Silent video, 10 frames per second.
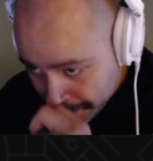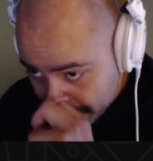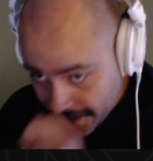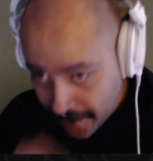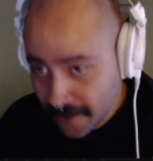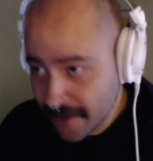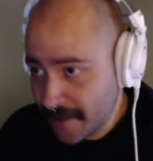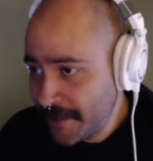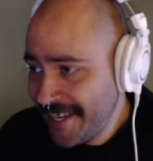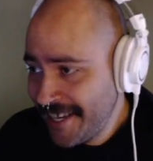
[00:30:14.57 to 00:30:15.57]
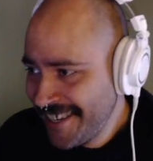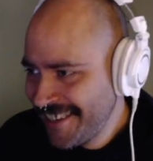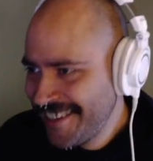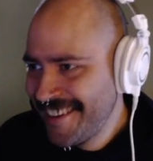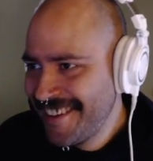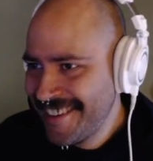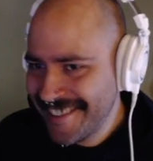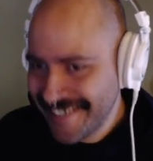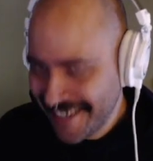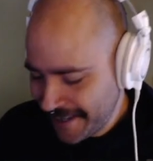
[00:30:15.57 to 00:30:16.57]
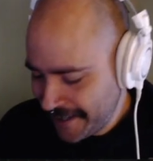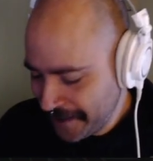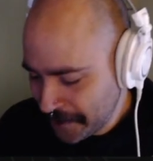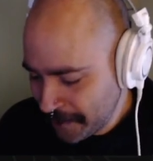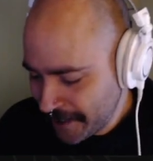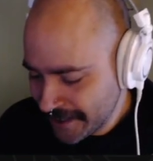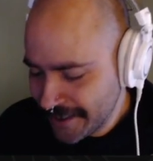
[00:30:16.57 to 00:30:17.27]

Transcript: Can you all see me? Is that a little better?